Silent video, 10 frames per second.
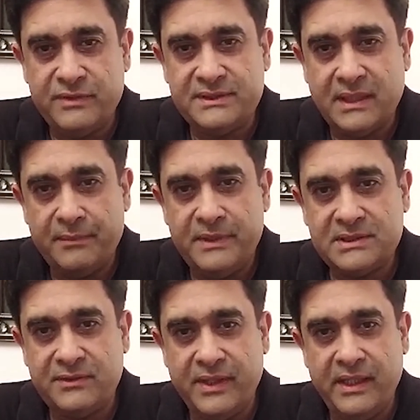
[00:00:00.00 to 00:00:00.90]

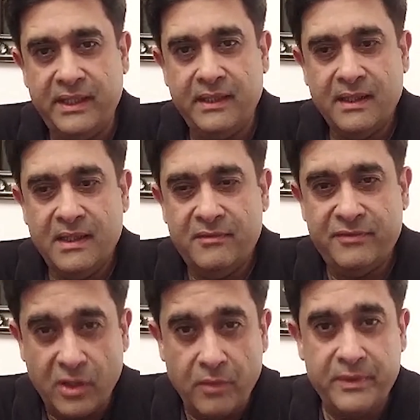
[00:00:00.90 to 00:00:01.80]
SZABIST really
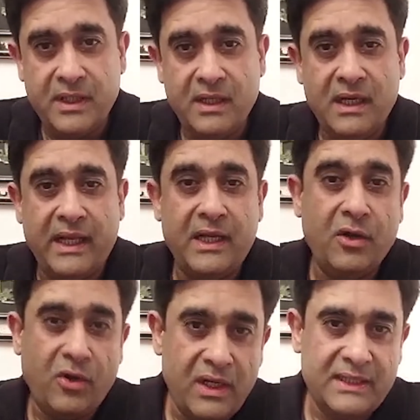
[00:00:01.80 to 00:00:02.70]
phenomenal and
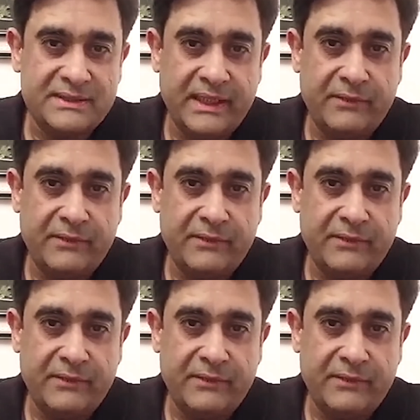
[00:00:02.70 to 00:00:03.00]
long lasting,